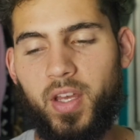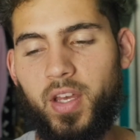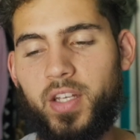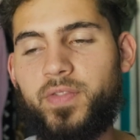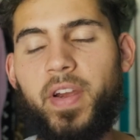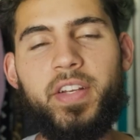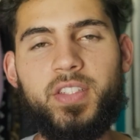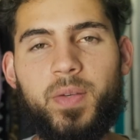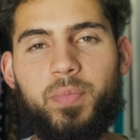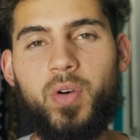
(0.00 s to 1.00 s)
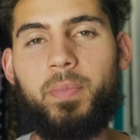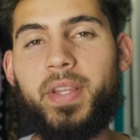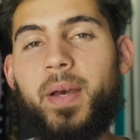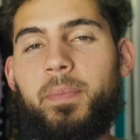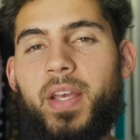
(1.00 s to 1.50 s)
It's very simple, but
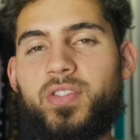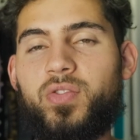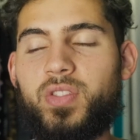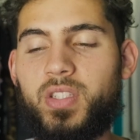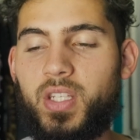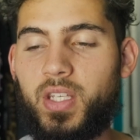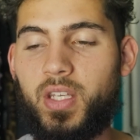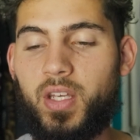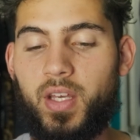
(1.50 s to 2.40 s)
that makes you see